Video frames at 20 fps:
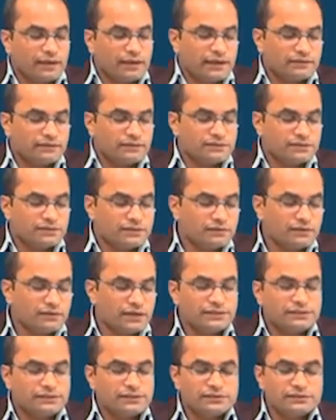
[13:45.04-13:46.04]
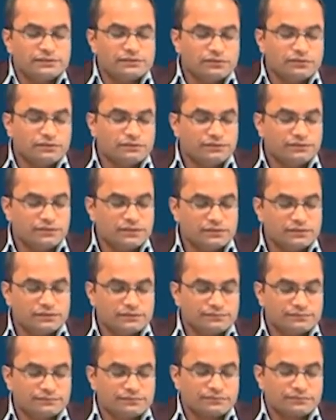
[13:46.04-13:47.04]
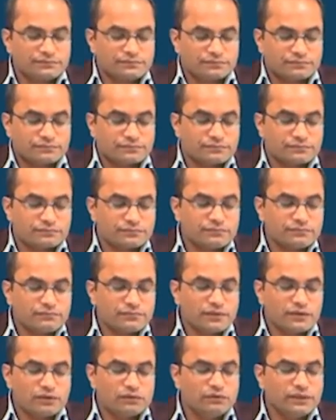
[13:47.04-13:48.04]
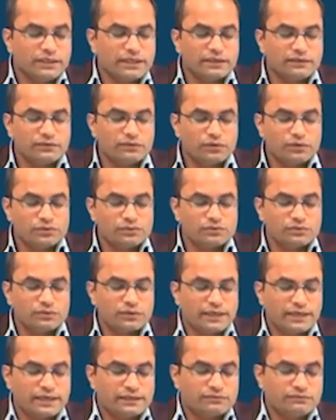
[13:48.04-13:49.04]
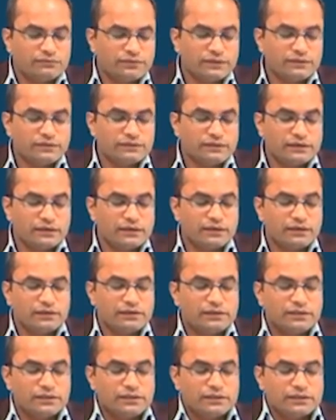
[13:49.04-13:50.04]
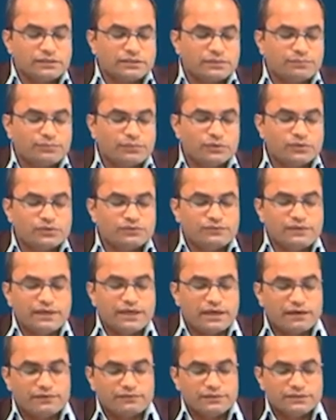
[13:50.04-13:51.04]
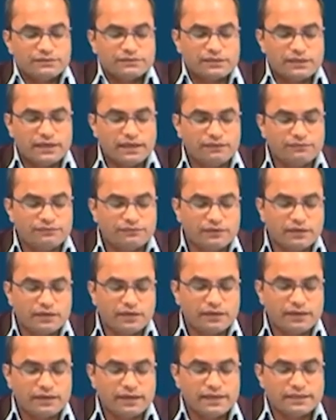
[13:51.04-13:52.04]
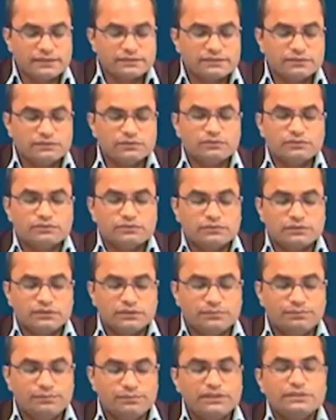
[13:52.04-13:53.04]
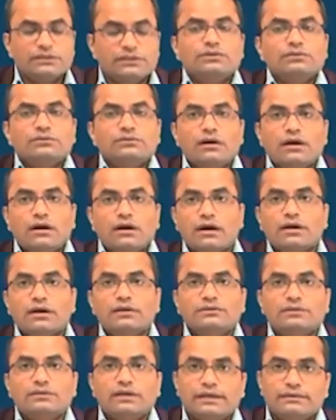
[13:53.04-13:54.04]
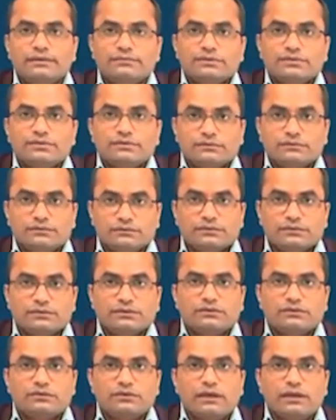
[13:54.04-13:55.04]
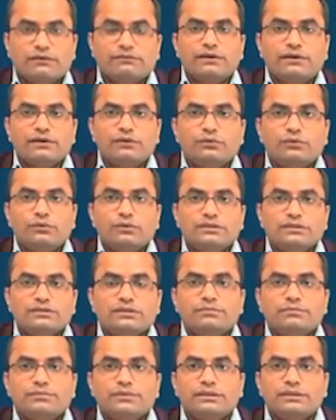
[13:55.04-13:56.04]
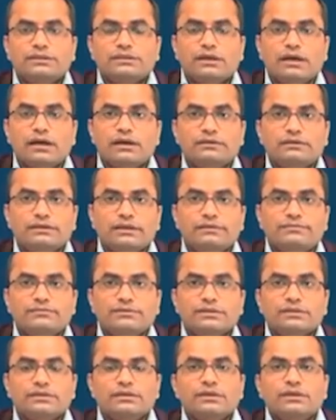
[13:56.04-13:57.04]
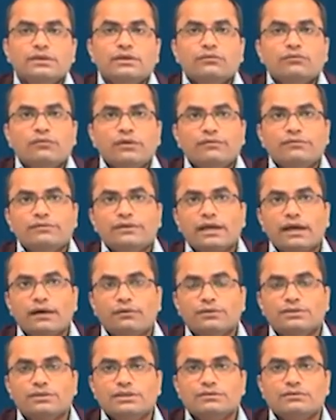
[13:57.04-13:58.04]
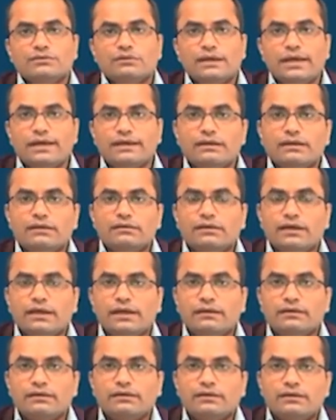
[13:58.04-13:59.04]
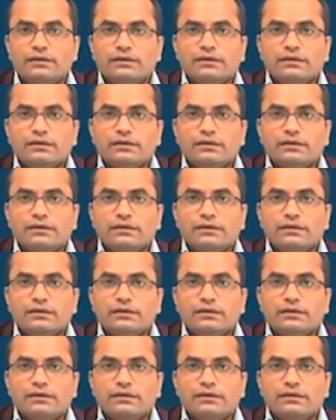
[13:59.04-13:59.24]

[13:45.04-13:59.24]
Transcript: and the generalization of this we can also get when uh, suppose we have this alpha as a repeated r times. So, the alpha root is repeated r times when we have a general n n